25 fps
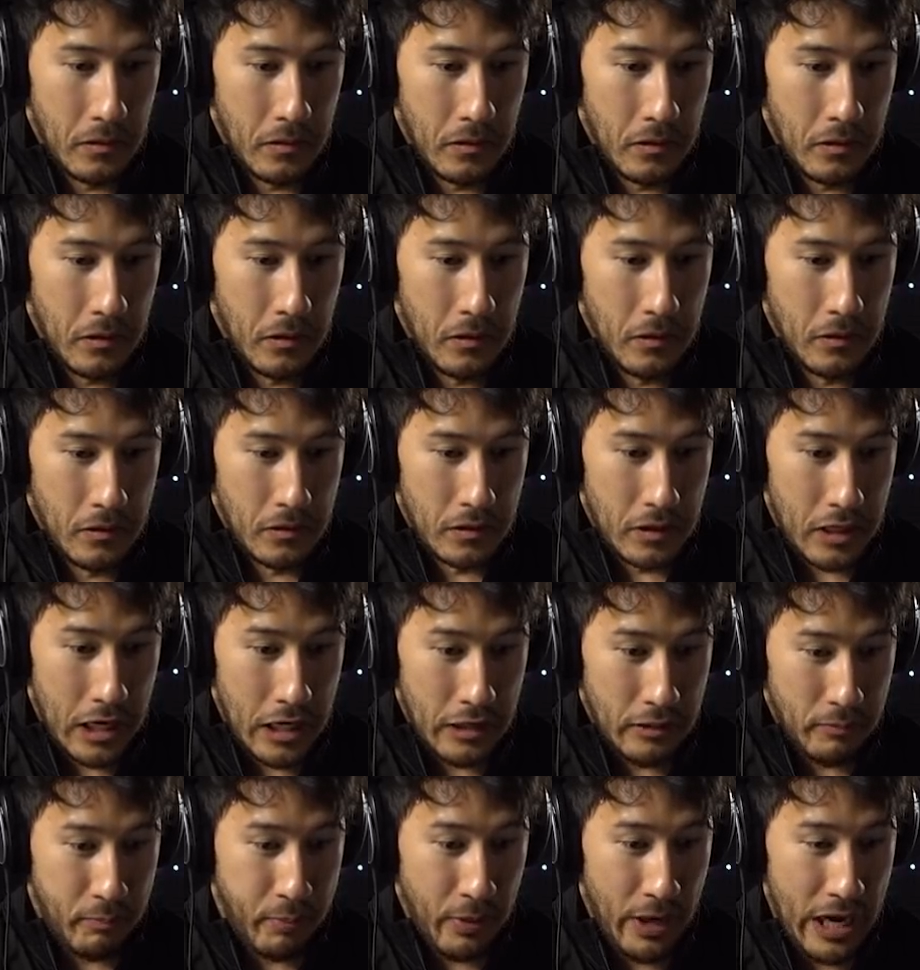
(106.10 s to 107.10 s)
Oh,
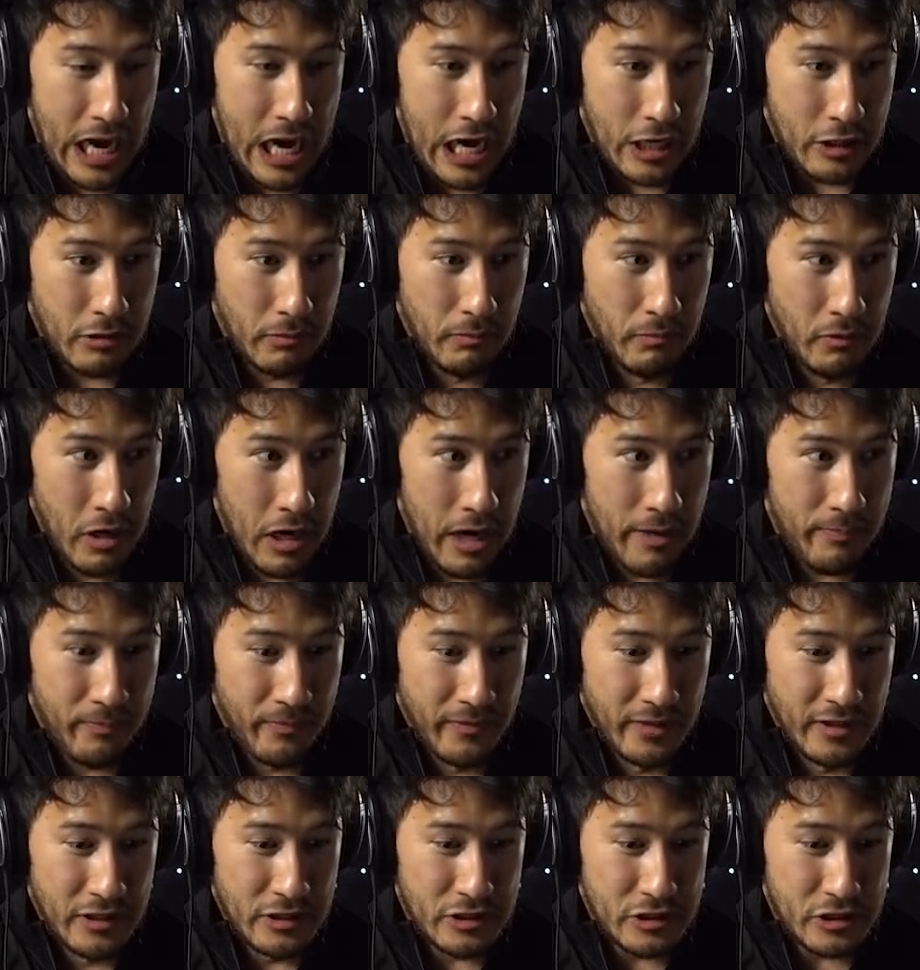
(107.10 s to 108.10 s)
gotta pack him up!
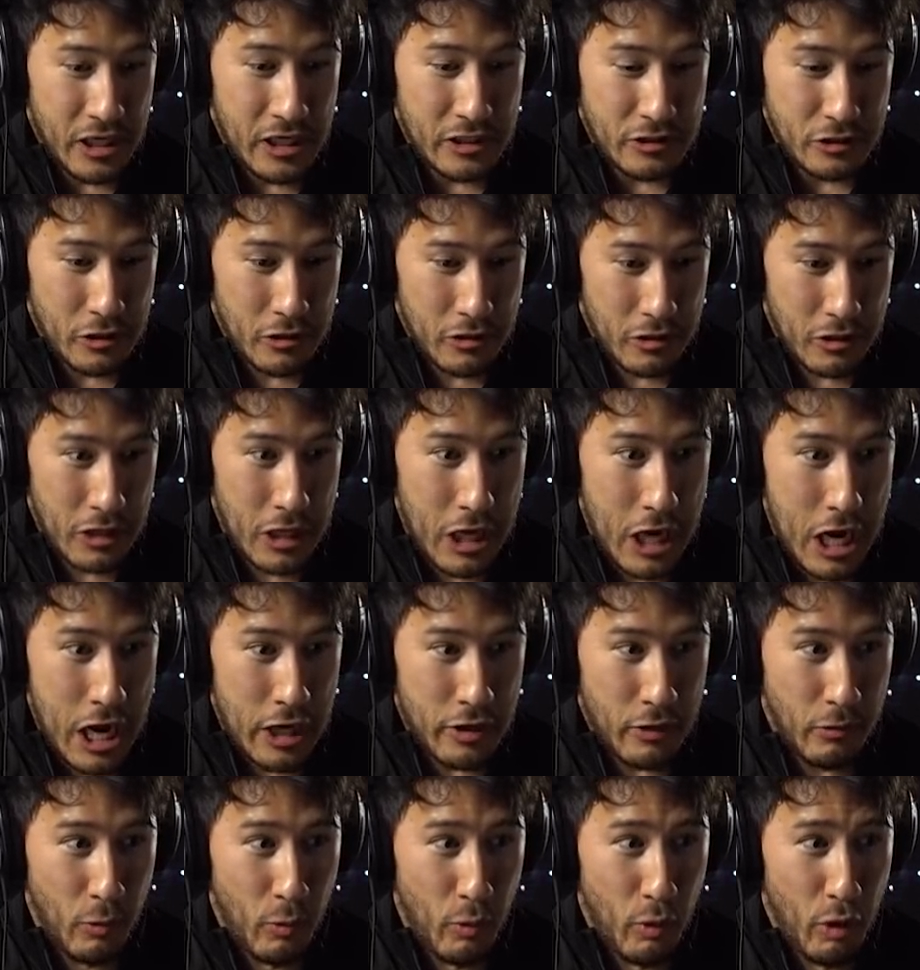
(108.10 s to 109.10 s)
It takes a lot
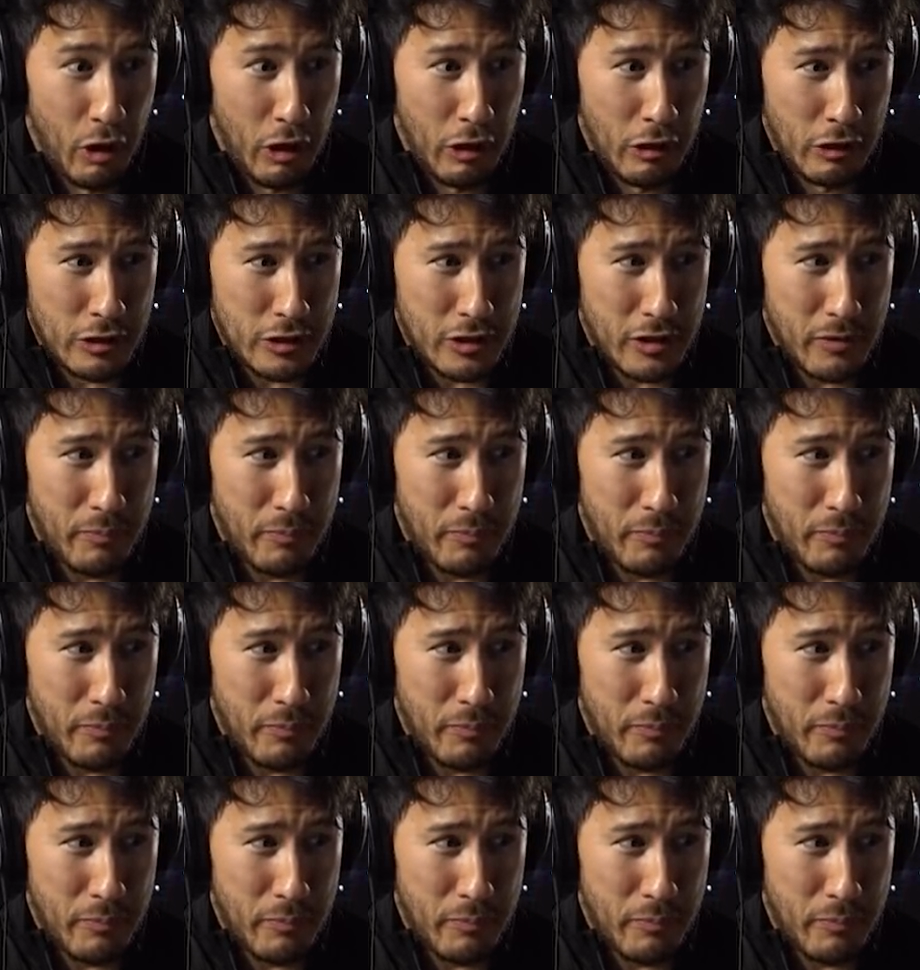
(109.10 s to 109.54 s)
of work,